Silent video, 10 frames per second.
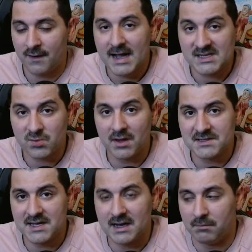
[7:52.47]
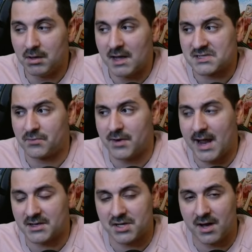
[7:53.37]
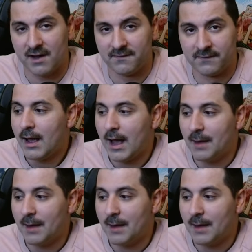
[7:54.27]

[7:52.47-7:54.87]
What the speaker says: as well as getting a Blossom reaction off.